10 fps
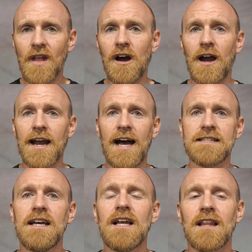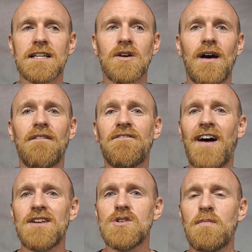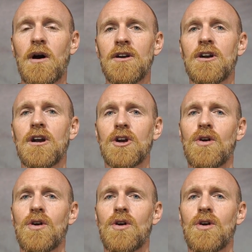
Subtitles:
All right, guys, let's go ahead, find you a partner,